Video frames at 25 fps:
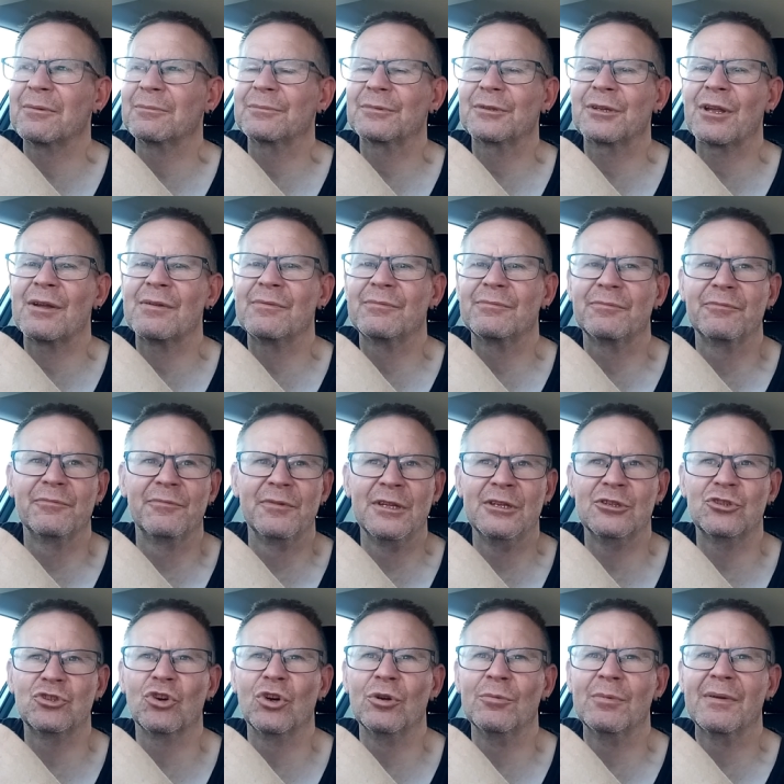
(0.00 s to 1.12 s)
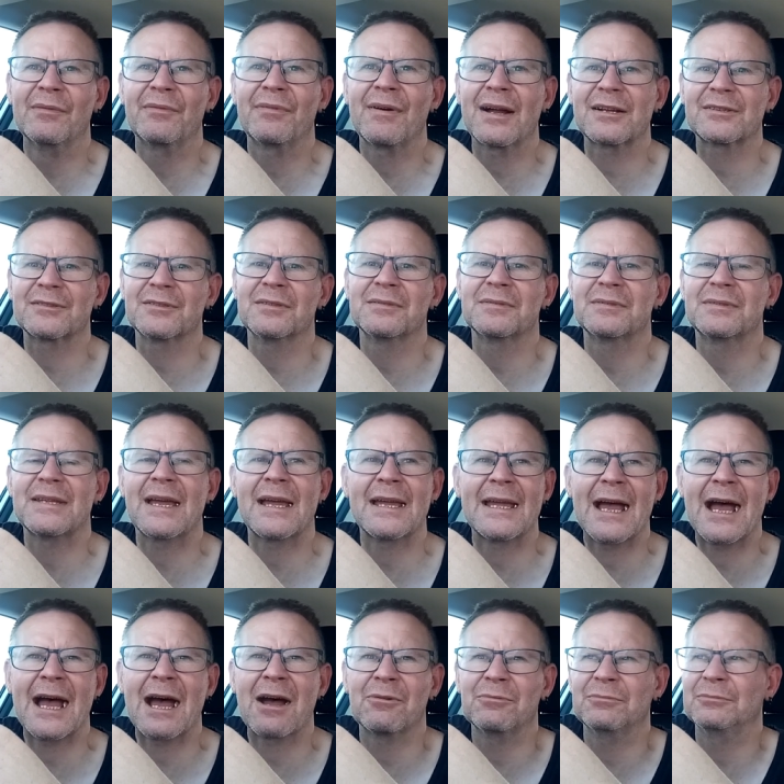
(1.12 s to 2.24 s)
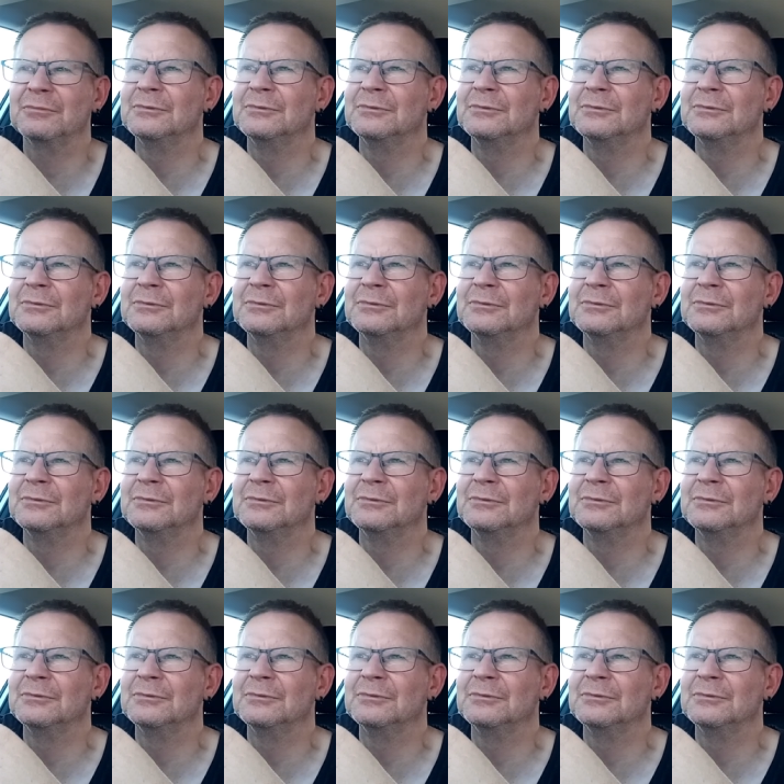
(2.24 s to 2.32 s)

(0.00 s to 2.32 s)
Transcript: Going for the enjoyment factor, day out,